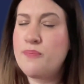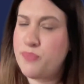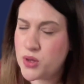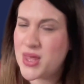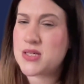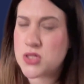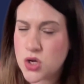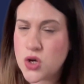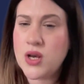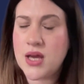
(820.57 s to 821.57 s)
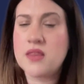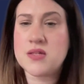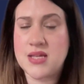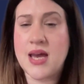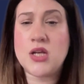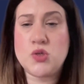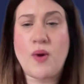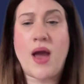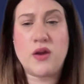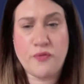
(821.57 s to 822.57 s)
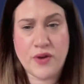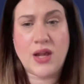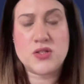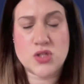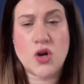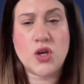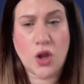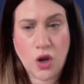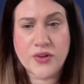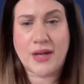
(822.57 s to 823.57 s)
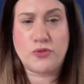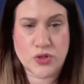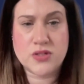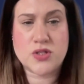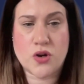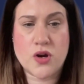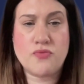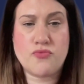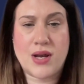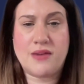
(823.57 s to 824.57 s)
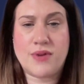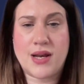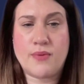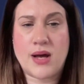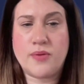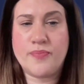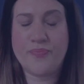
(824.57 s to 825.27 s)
But that's only at the stage where you feel as though your lockdown drills are going really, really well.